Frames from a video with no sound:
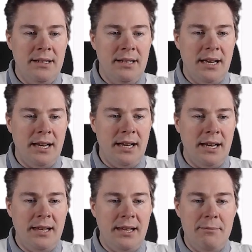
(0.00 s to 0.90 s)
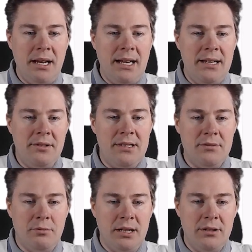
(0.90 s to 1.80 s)
And the email
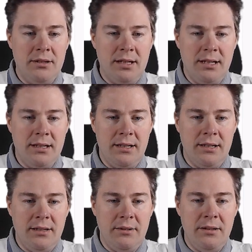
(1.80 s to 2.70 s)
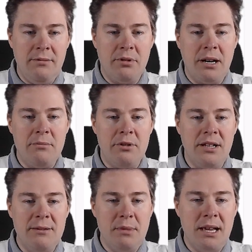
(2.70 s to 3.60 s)
address, why not take the
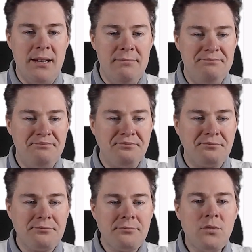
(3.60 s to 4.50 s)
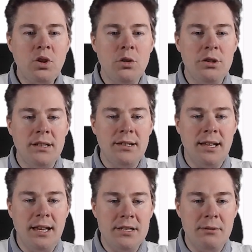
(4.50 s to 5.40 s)
primary email?
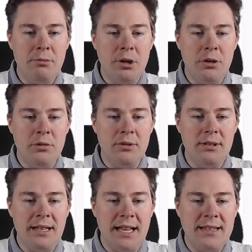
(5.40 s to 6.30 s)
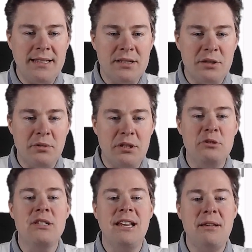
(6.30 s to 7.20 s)
Authentication mode, let's do it
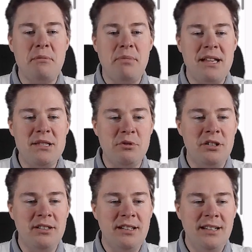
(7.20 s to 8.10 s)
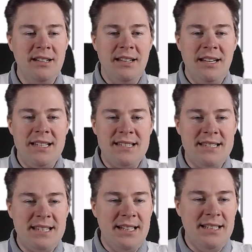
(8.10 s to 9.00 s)
username and password.
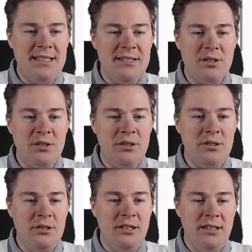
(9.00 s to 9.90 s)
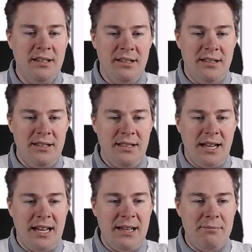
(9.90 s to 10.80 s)
SSL is good.
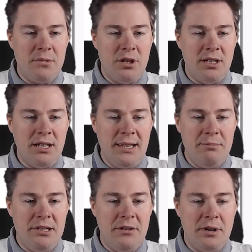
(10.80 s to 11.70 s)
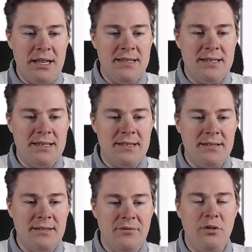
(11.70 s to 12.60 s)
I'm gonna keep the rest
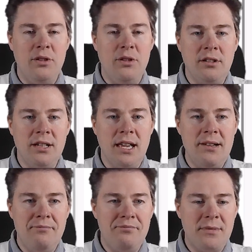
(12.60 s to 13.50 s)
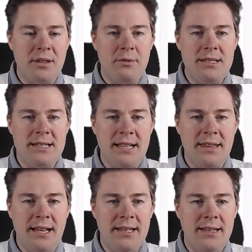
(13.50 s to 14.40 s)
default. Okay, we
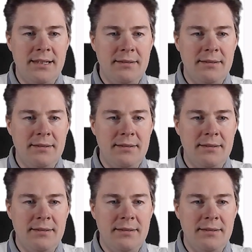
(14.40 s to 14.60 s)
send that.